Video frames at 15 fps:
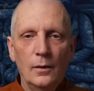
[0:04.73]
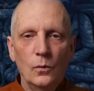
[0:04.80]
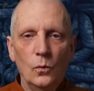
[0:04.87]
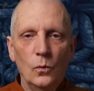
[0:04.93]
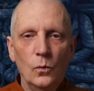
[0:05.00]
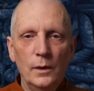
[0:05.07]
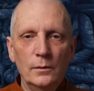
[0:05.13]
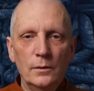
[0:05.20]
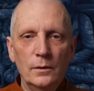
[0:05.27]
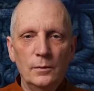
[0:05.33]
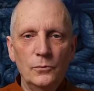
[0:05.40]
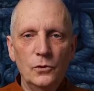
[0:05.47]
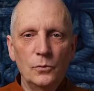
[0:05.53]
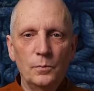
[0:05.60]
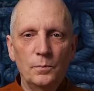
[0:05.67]

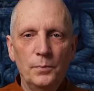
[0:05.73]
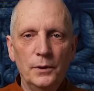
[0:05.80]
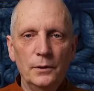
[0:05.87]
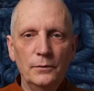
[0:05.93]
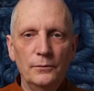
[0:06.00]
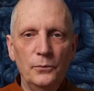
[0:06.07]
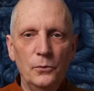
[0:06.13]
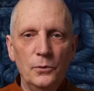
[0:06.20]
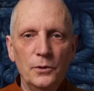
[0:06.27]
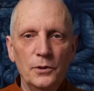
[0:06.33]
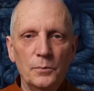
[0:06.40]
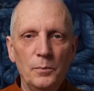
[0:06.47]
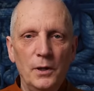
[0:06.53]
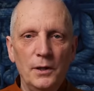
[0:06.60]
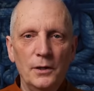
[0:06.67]
Welcome to Birken
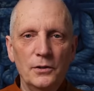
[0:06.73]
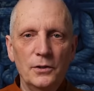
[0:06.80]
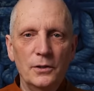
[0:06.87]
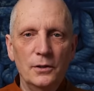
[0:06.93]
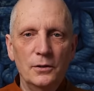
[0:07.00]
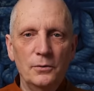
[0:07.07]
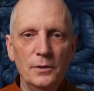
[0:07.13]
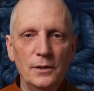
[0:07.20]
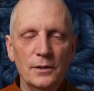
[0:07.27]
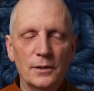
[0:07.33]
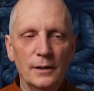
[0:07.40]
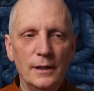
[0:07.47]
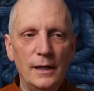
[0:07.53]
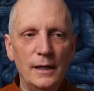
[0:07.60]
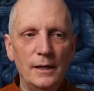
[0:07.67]
Forest Monastery's
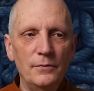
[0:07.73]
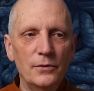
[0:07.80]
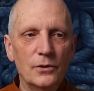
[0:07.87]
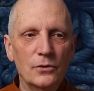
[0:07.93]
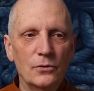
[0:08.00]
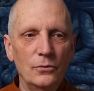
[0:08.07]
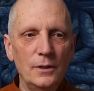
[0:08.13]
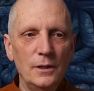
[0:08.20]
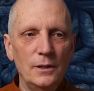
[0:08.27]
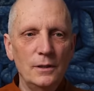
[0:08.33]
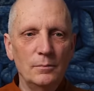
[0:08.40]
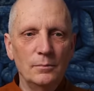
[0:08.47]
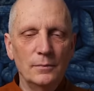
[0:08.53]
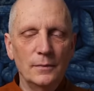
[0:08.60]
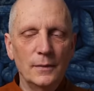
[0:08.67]
live
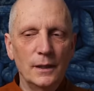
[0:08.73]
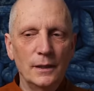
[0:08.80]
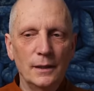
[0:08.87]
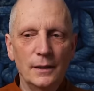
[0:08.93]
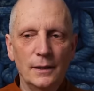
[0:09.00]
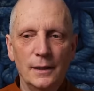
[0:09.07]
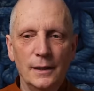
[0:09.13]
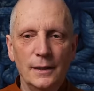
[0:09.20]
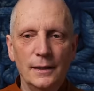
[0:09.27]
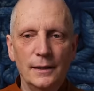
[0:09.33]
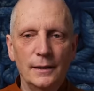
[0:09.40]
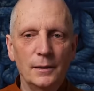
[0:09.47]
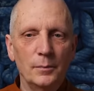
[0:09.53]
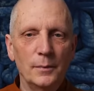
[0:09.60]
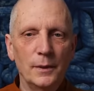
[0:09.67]
stream. I
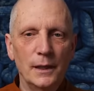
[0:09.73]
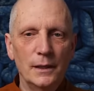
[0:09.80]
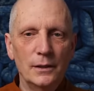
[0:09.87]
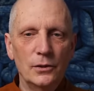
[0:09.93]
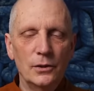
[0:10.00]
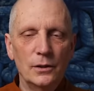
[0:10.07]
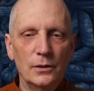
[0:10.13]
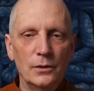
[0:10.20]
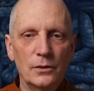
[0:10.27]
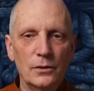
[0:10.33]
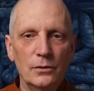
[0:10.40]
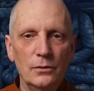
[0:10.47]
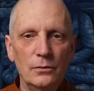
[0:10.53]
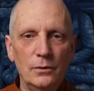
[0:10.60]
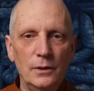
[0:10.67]
am Ajahn
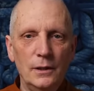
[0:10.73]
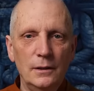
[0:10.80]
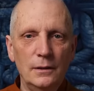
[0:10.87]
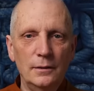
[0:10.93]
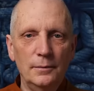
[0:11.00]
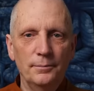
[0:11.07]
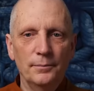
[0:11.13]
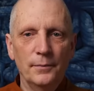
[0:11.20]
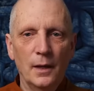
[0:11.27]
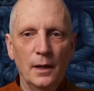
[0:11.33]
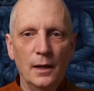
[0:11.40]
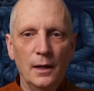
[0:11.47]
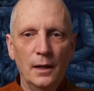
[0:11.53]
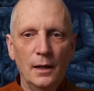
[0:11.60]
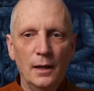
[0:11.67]
Sona,
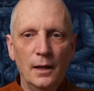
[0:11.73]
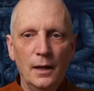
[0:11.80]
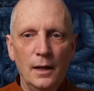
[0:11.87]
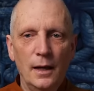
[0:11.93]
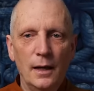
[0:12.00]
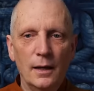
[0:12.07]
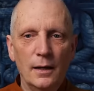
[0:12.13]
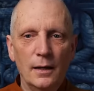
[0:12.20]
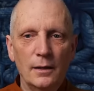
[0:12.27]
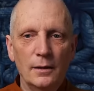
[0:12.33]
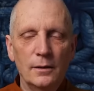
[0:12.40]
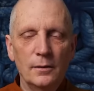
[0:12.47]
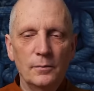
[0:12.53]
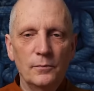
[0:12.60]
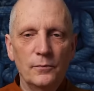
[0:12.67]

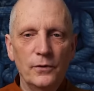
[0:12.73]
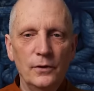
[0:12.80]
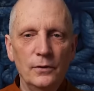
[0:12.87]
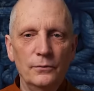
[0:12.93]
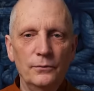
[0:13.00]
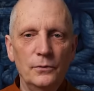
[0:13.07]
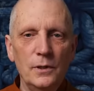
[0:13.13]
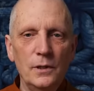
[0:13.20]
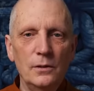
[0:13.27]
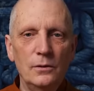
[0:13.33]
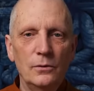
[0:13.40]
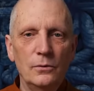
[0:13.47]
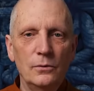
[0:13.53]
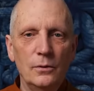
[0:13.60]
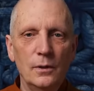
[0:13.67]
and feel free
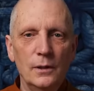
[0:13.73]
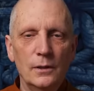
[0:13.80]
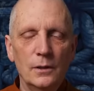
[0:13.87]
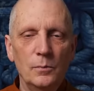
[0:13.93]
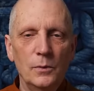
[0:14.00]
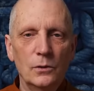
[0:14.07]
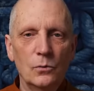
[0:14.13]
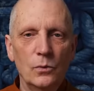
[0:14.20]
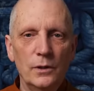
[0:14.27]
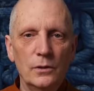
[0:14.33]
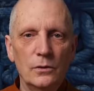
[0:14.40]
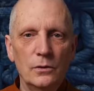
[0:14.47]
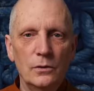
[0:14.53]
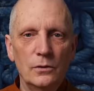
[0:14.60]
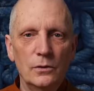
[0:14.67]
to submit
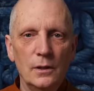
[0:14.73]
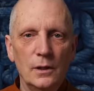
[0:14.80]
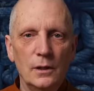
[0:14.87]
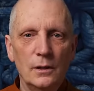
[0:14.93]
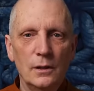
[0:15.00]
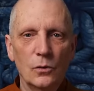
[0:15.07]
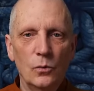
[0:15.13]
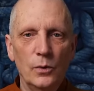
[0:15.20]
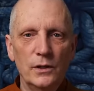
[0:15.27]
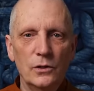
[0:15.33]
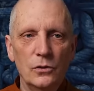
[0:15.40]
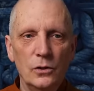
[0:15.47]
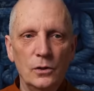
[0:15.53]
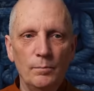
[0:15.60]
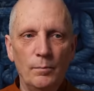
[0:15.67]
questions in the
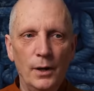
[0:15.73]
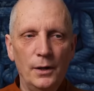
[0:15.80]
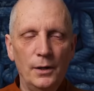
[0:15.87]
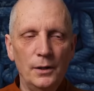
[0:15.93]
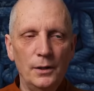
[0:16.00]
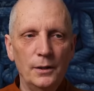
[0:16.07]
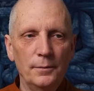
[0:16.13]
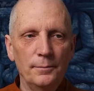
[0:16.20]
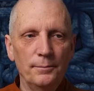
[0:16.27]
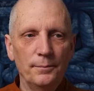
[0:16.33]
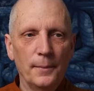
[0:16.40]
question bar.